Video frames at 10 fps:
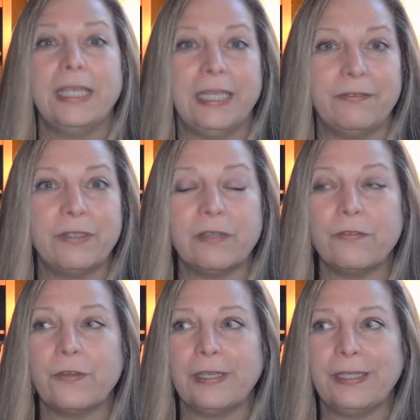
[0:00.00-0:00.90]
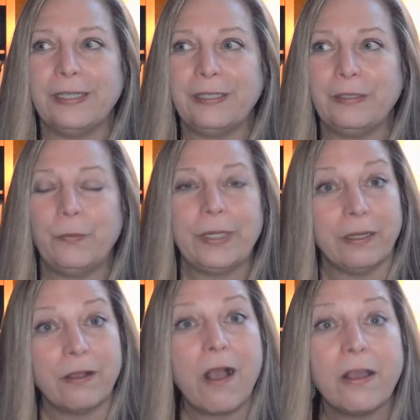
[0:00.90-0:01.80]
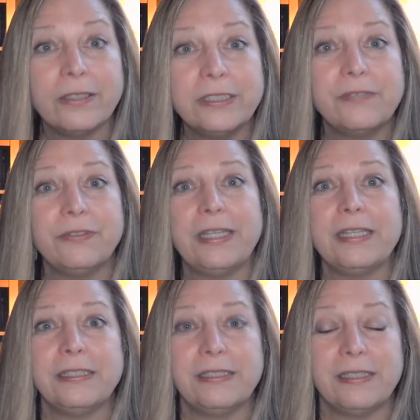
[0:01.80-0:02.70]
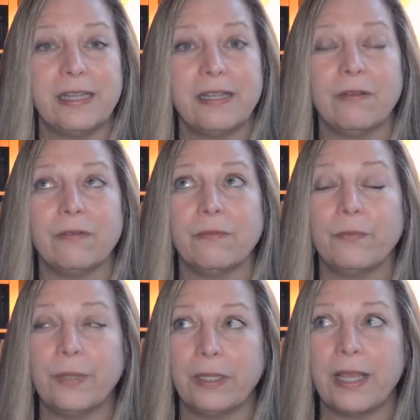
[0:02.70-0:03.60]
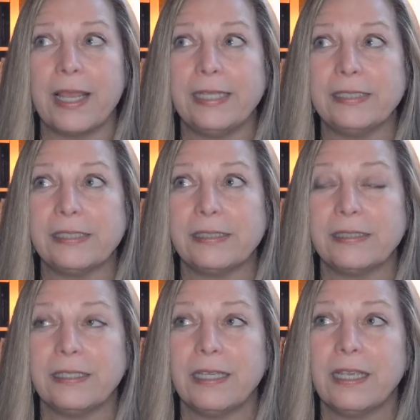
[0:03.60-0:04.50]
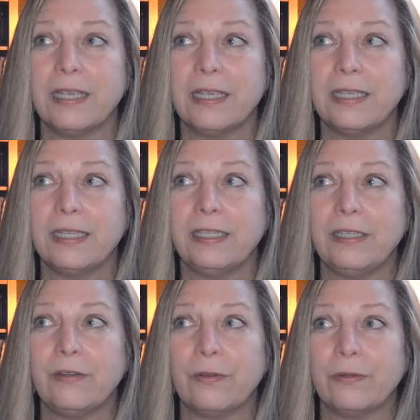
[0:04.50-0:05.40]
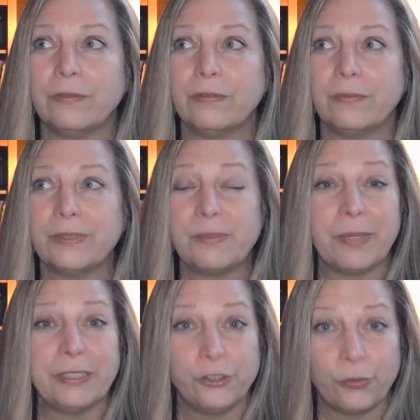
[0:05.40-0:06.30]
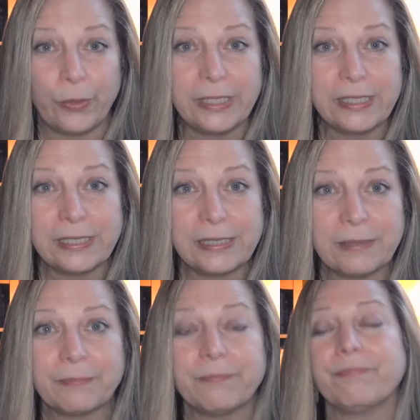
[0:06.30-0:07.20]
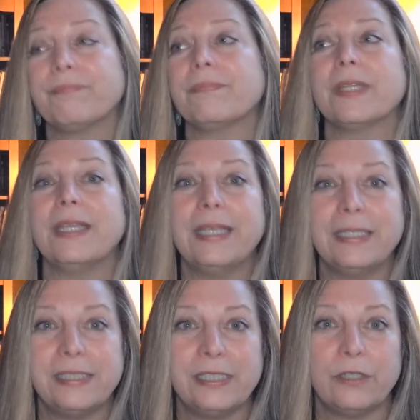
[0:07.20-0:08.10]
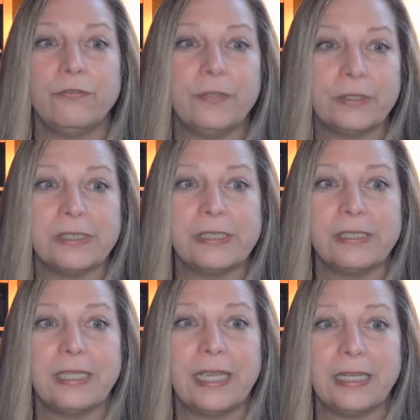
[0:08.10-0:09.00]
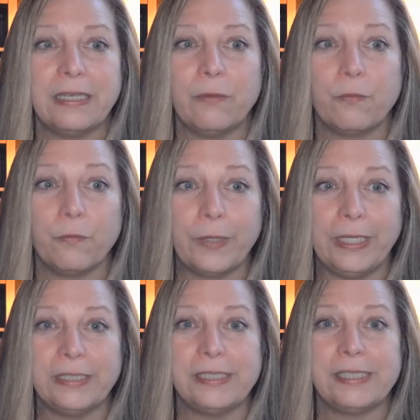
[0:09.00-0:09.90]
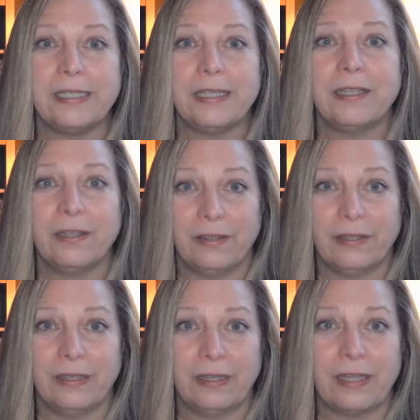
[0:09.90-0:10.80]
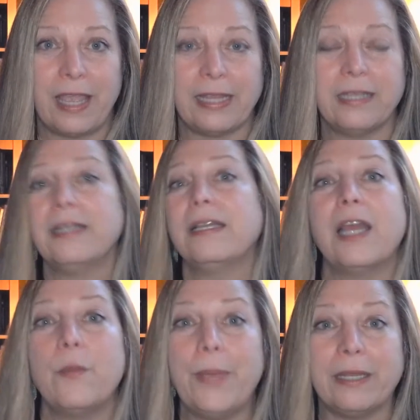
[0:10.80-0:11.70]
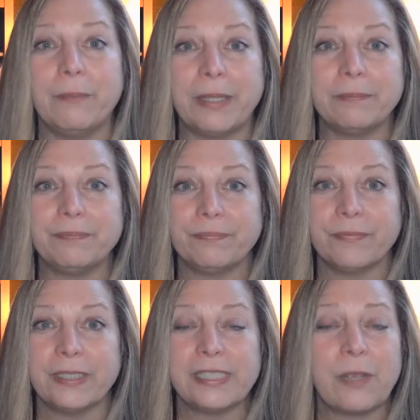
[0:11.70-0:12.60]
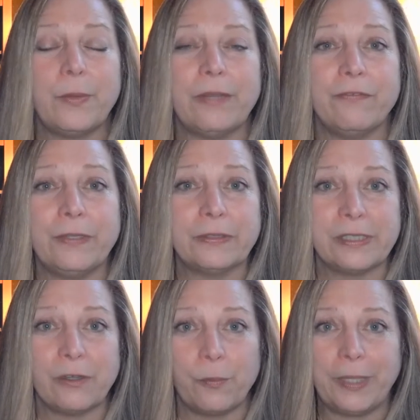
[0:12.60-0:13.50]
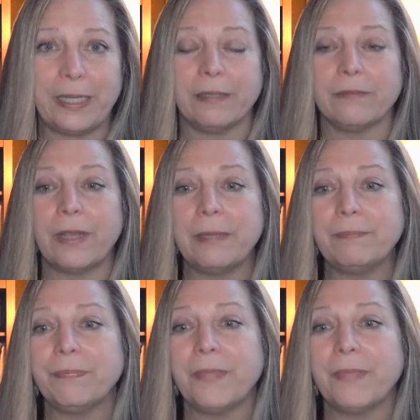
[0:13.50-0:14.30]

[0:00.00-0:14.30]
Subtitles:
even if we can cognitively realize, it wasn't by choice, it still feels and reads like abandonment. That's how it feels in our being, right?